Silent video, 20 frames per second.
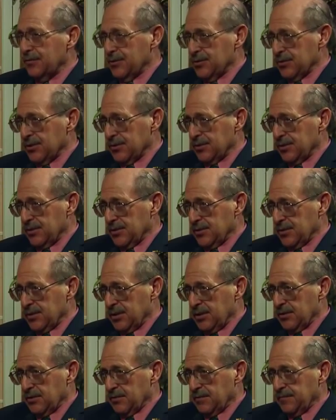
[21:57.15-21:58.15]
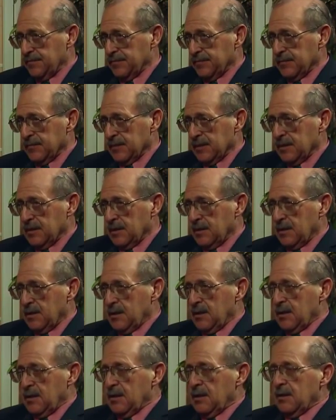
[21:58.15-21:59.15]
deficiency disease.
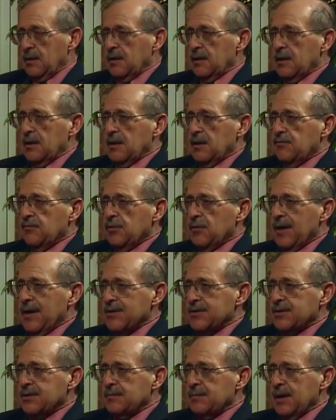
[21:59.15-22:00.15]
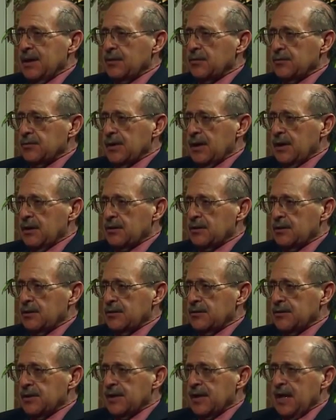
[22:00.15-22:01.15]
If you ask a medical doctor